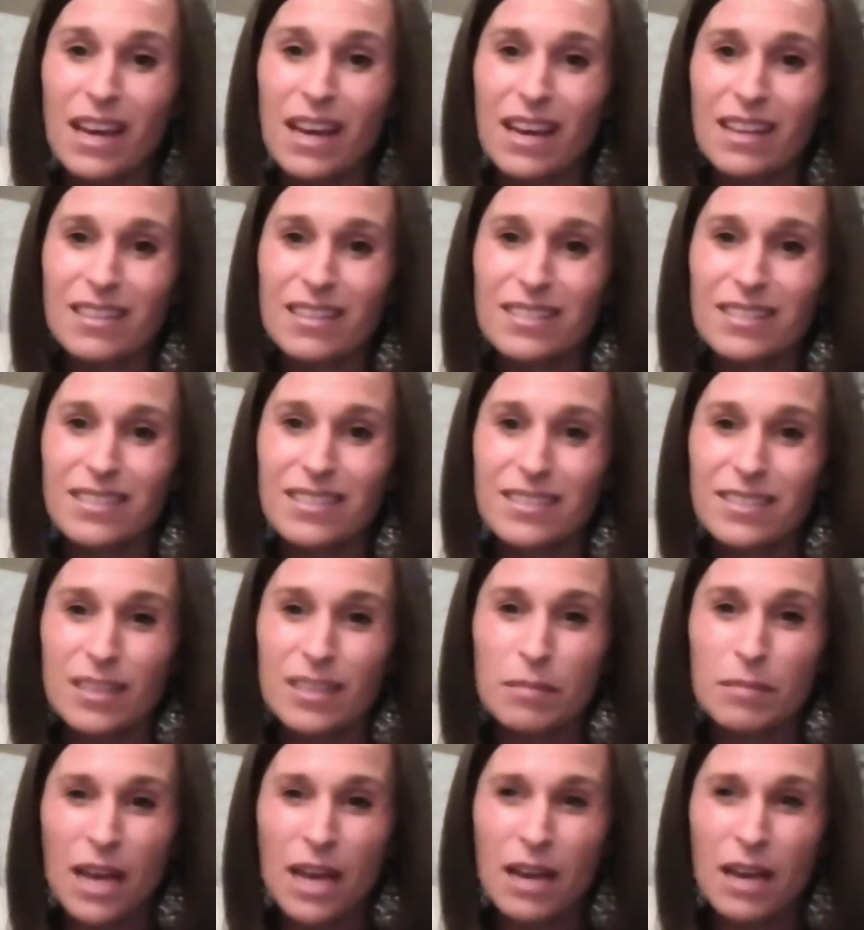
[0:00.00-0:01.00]
and
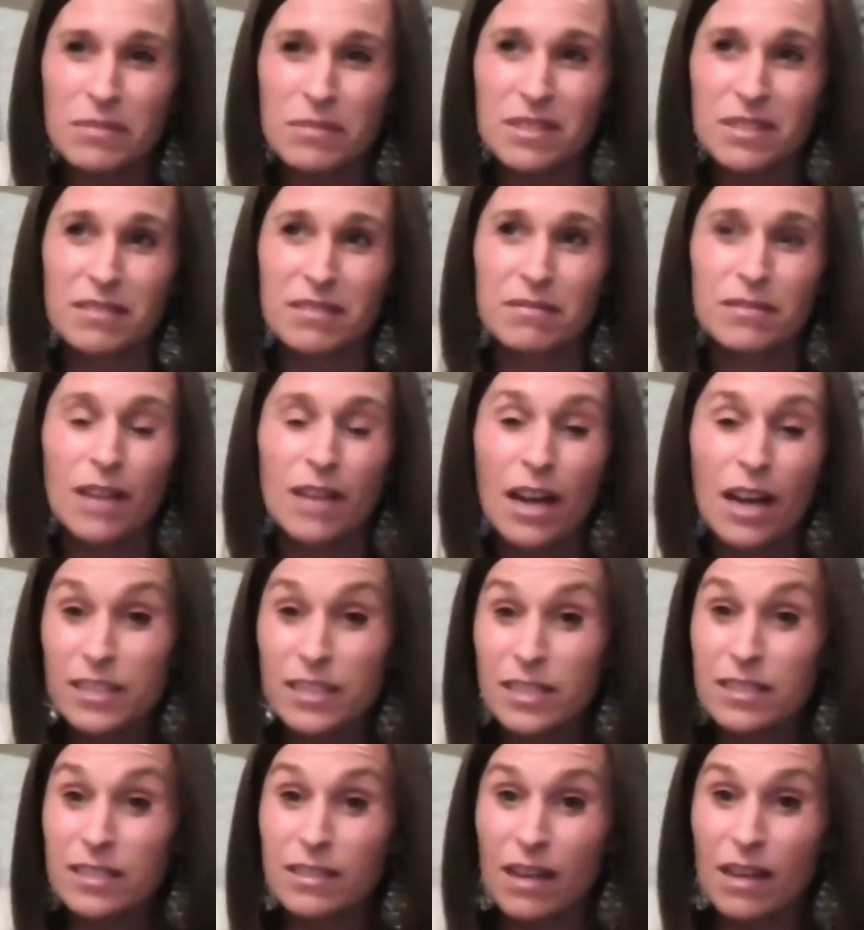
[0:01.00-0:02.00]
sometimes not
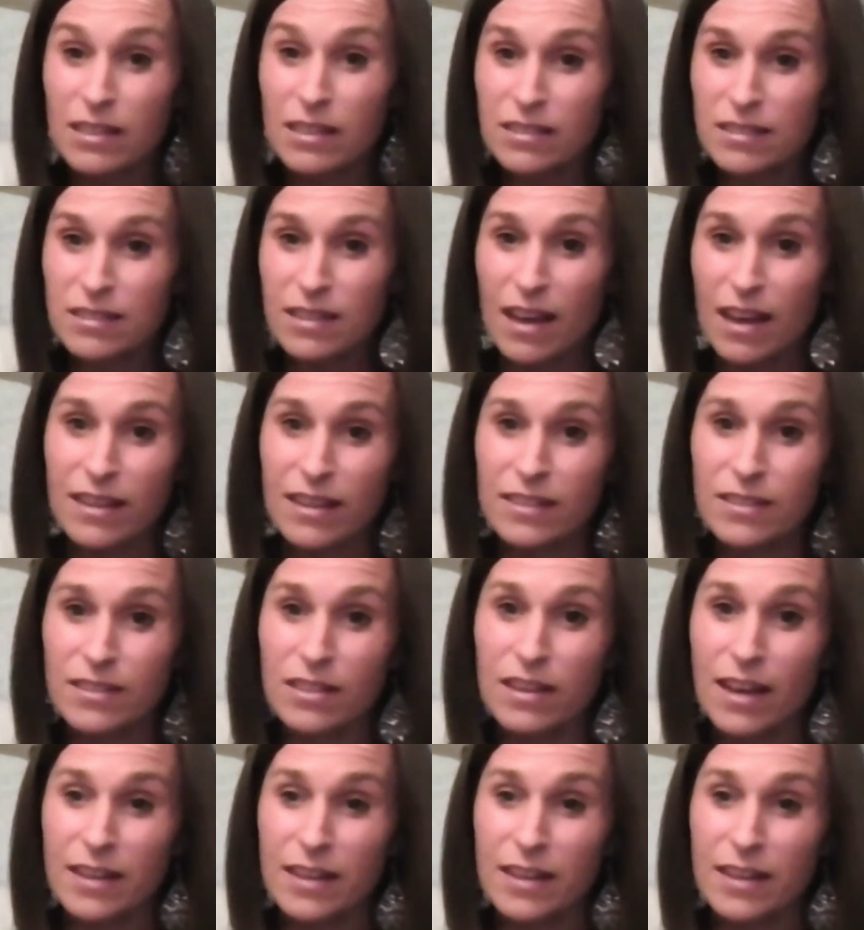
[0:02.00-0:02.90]
discussed as,